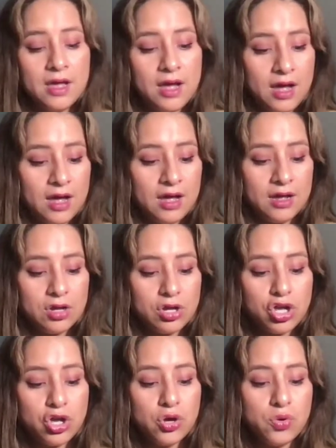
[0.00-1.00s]
uh,
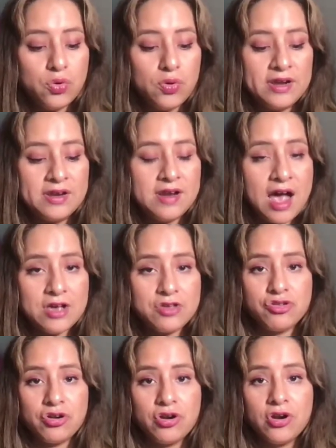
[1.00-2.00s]
coup in
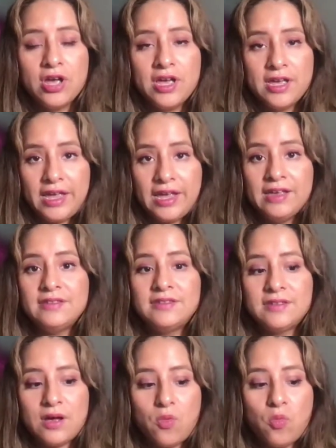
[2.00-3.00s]
Niger
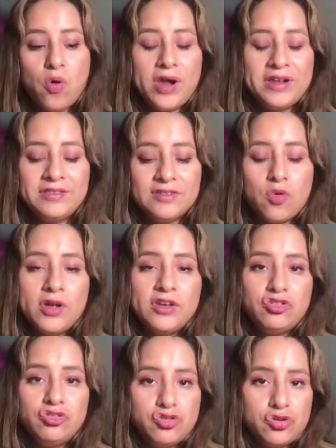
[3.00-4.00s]
is what it's going
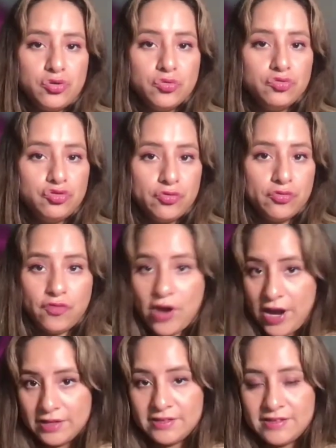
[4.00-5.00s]
to do to
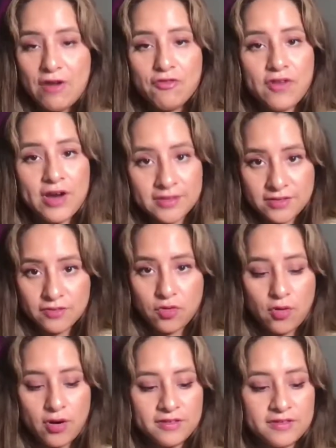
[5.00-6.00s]
France. Now, France, of
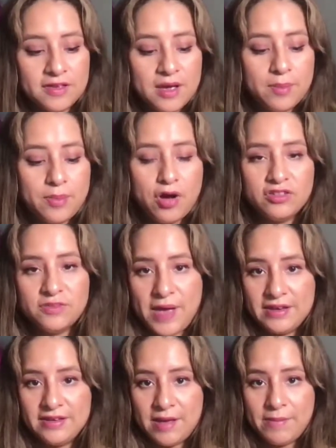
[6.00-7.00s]
course, post
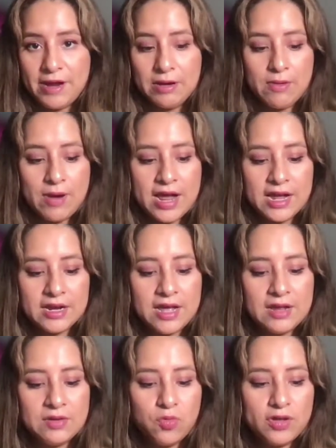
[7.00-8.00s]
pandemic, right,
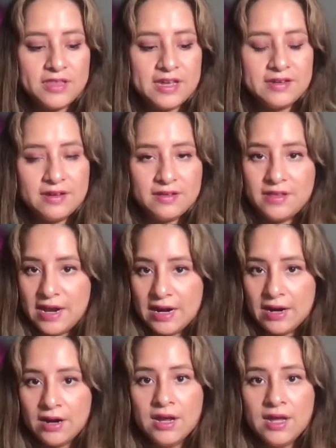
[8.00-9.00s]
and what they did
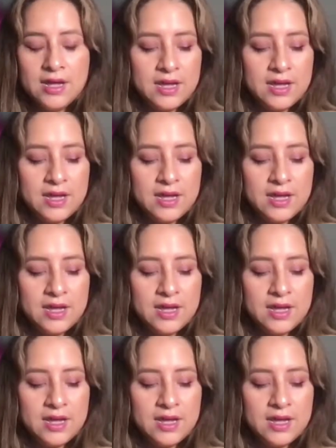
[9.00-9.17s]
there,